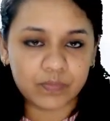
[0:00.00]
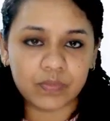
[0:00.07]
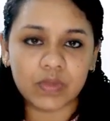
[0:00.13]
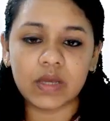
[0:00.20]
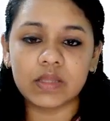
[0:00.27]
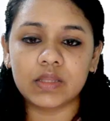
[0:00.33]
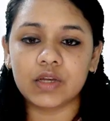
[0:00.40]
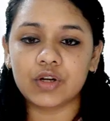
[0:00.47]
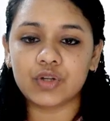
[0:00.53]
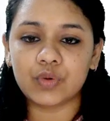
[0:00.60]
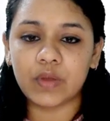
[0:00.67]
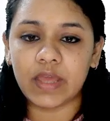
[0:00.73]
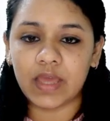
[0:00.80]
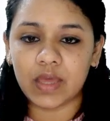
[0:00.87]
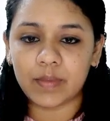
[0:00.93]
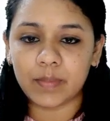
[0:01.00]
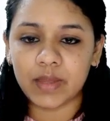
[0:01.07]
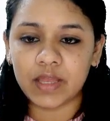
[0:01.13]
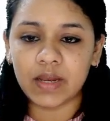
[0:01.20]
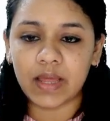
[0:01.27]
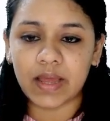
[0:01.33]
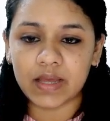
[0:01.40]
adhere to
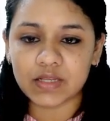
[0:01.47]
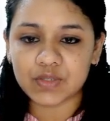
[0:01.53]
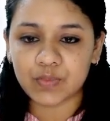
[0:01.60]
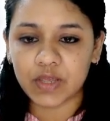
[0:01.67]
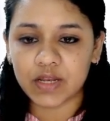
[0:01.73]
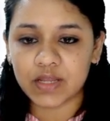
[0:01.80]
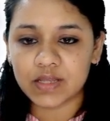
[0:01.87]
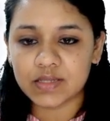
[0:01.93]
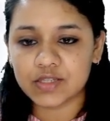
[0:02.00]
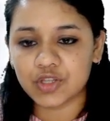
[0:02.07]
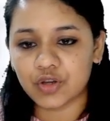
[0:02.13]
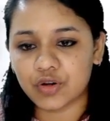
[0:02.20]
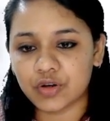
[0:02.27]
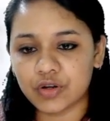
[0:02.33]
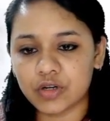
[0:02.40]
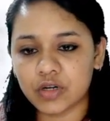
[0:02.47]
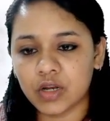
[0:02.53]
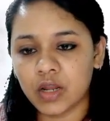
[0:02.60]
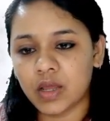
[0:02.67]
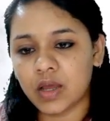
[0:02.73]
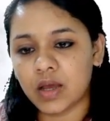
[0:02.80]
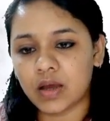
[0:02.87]
AML as well as your
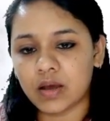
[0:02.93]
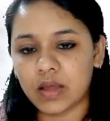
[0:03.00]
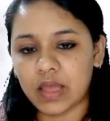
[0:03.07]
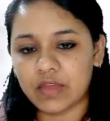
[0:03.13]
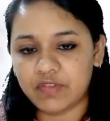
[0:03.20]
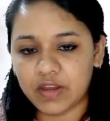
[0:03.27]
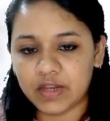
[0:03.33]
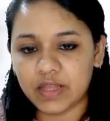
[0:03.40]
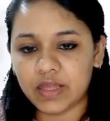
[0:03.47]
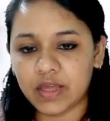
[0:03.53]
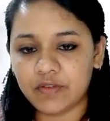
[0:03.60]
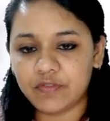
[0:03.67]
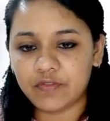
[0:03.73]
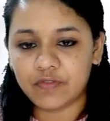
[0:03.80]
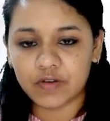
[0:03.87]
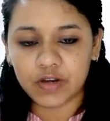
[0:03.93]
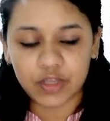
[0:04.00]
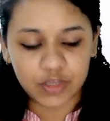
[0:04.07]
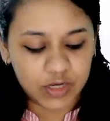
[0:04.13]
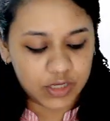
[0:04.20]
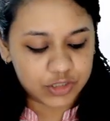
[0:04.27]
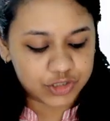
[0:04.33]
FATF
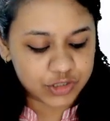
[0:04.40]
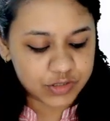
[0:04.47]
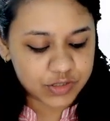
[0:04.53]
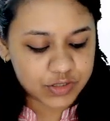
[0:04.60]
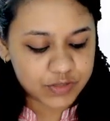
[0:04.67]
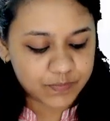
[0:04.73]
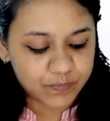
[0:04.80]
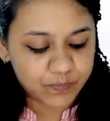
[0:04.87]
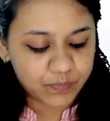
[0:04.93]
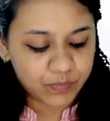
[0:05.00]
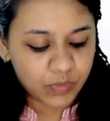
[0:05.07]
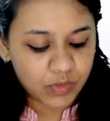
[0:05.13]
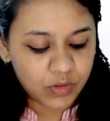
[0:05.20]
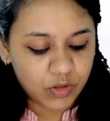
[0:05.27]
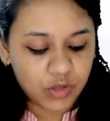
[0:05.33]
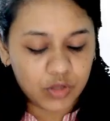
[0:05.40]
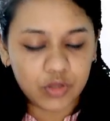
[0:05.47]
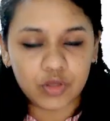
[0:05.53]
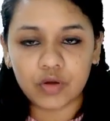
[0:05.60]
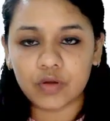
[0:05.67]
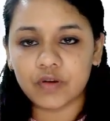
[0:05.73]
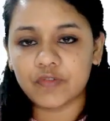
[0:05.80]
regulations,
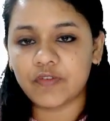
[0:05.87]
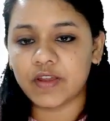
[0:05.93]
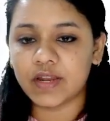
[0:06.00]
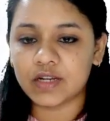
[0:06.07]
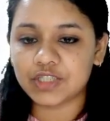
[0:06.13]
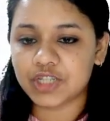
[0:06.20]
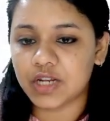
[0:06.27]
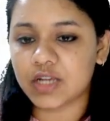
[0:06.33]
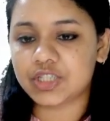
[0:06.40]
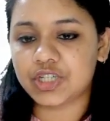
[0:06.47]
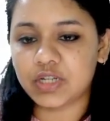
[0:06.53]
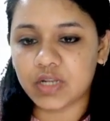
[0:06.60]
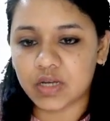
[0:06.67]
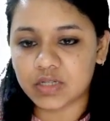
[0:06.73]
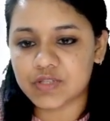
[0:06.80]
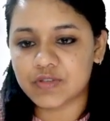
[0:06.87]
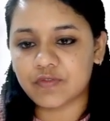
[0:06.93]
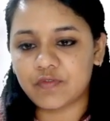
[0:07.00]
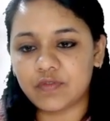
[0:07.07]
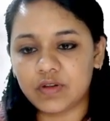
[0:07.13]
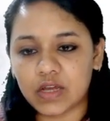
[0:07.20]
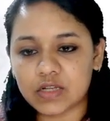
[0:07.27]
your Financial Action
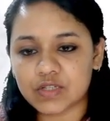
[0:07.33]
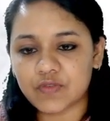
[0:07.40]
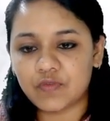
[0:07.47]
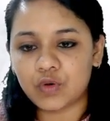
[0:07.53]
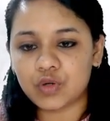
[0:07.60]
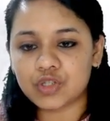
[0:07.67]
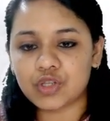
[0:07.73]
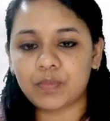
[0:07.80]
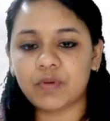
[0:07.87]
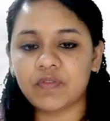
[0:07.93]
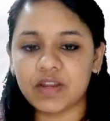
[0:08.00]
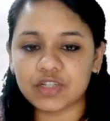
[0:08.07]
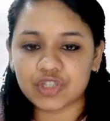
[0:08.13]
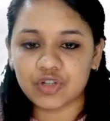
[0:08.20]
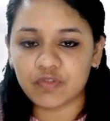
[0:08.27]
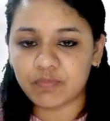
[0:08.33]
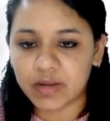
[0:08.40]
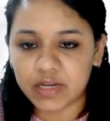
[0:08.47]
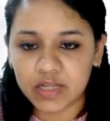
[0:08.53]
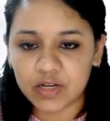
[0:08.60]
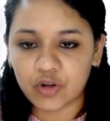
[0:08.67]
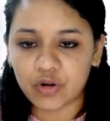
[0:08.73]
Task Force, your prevention of
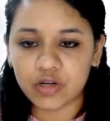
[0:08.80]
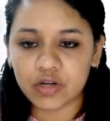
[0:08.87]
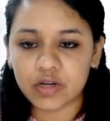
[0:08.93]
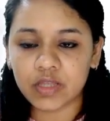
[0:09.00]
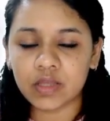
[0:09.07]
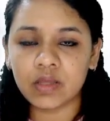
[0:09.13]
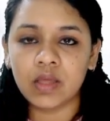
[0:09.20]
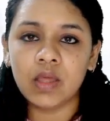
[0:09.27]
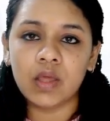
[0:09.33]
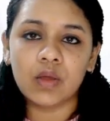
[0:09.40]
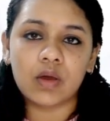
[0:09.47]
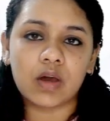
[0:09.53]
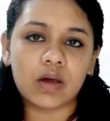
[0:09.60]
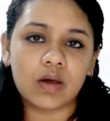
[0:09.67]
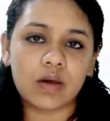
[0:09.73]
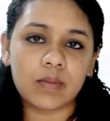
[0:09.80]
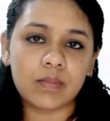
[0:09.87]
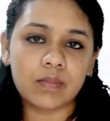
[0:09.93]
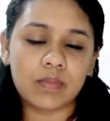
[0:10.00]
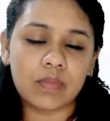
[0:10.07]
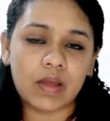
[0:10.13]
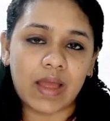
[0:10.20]
money laundering,
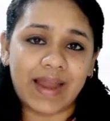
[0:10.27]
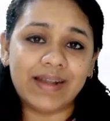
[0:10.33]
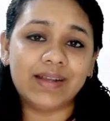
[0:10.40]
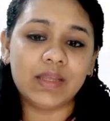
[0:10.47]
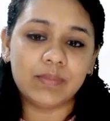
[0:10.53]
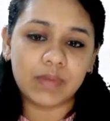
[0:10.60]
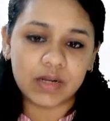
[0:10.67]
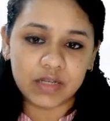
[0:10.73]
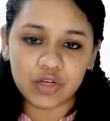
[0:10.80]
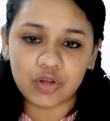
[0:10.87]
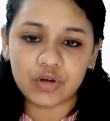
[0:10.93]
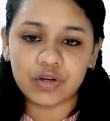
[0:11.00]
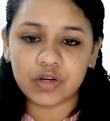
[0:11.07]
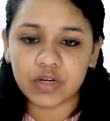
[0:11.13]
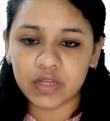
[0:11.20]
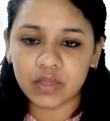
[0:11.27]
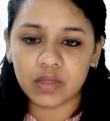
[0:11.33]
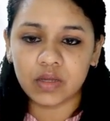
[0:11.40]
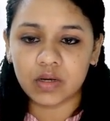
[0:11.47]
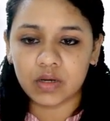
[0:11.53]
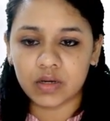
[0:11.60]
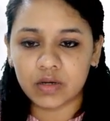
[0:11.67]
anti money laundering,
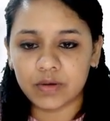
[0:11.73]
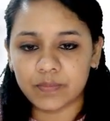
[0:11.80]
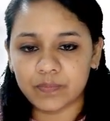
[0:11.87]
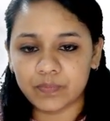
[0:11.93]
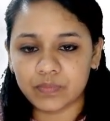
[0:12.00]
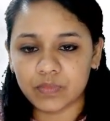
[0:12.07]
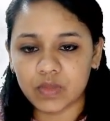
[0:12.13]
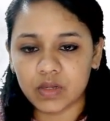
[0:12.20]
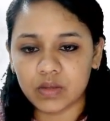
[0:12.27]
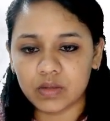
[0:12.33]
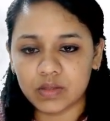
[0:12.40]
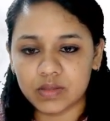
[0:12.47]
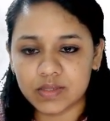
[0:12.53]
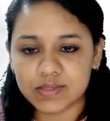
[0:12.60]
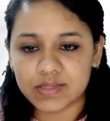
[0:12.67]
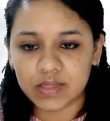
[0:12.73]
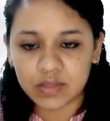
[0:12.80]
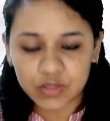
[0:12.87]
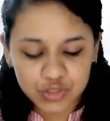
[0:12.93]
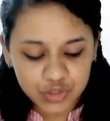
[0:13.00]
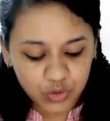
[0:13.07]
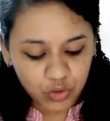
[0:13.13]
this
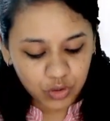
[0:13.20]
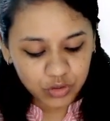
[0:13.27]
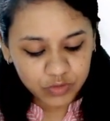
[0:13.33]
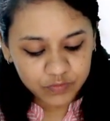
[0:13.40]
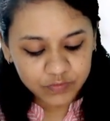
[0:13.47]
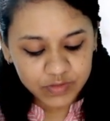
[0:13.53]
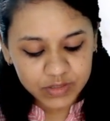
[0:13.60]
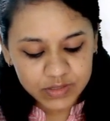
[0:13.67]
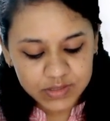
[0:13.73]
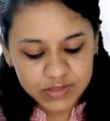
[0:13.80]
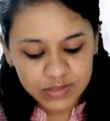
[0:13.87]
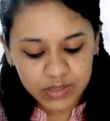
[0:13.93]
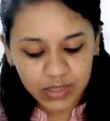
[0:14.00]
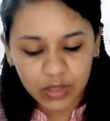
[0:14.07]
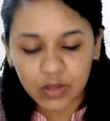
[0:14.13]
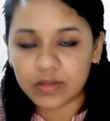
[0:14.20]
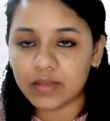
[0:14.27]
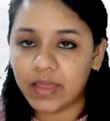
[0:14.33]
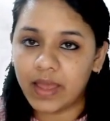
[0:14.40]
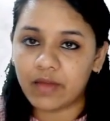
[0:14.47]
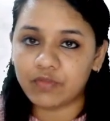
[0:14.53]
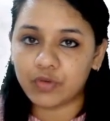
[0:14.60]
thing. So all of this
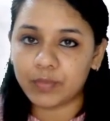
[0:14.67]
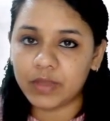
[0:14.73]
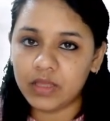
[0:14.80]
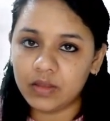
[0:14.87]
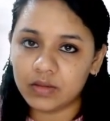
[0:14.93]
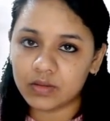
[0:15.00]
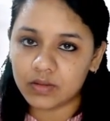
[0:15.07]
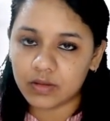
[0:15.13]
they have to be